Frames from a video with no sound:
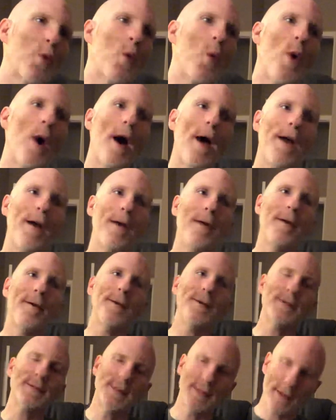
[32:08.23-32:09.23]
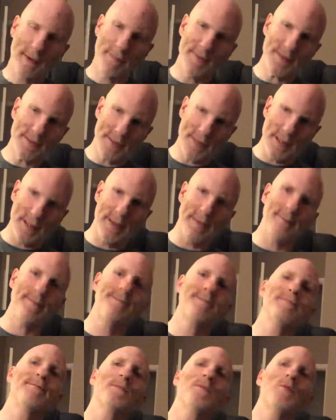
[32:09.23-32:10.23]
require self-esteem?
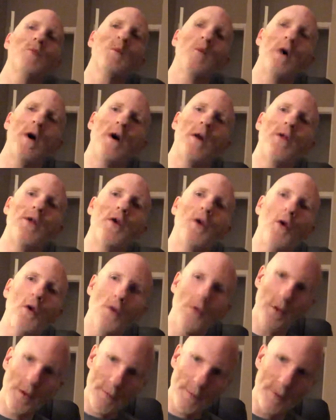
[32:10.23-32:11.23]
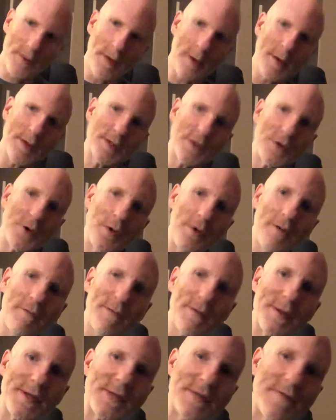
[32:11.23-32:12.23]
Well,
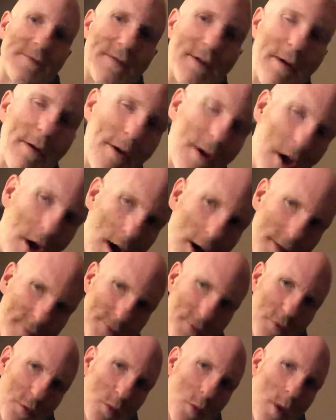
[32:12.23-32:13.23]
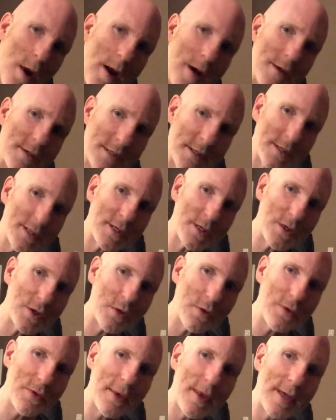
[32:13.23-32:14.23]
assertiveness very often requires us to
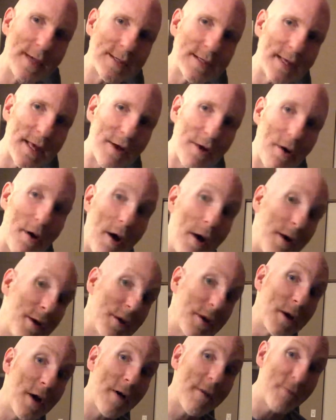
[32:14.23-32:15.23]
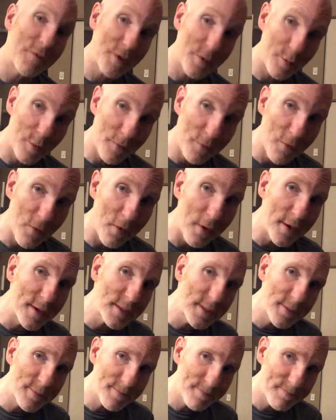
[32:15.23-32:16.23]
do things that are uncomfortable for
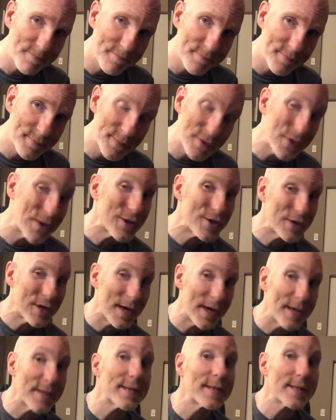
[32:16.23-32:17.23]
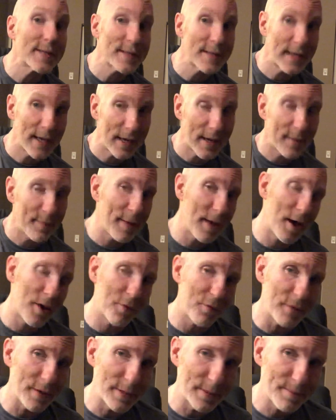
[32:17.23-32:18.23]
us, such as setting
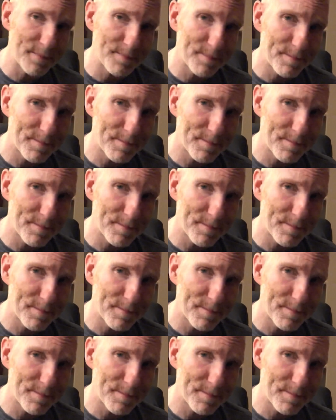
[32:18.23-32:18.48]
boundaries.